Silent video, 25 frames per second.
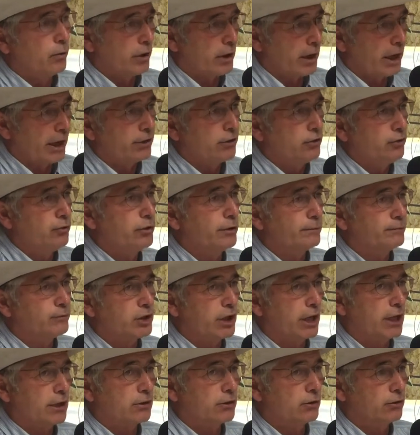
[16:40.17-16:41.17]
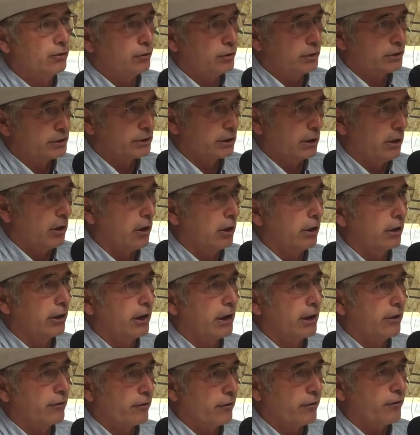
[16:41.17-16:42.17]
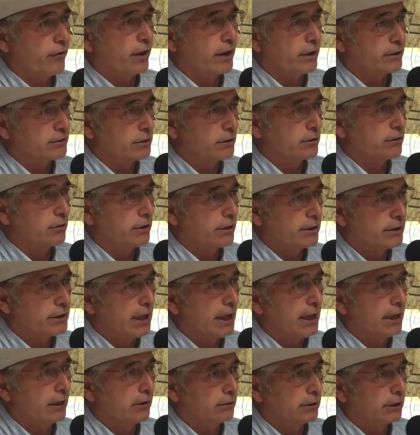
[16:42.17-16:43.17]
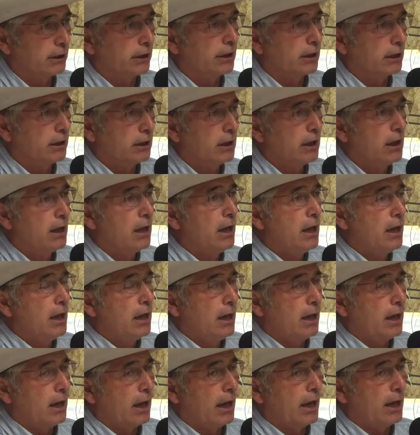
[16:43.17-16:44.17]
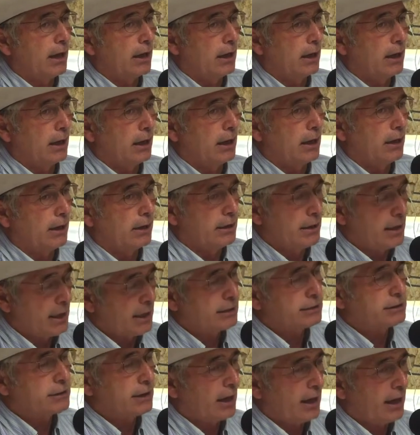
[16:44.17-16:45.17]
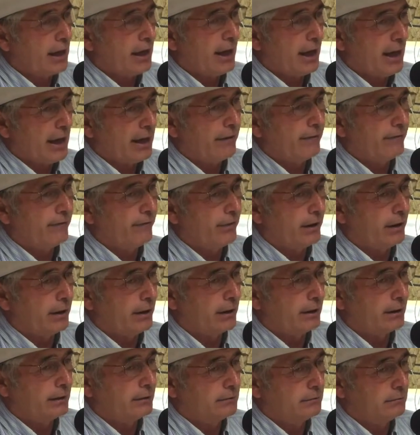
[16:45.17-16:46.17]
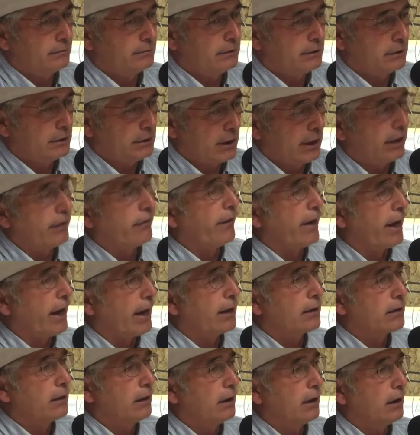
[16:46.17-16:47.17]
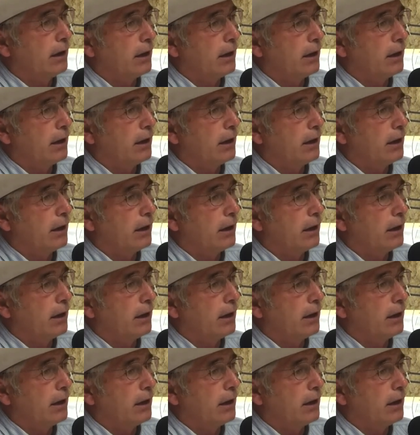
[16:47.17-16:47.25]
What I do object to is all the other things that are entailed in it. And yes, I have done that.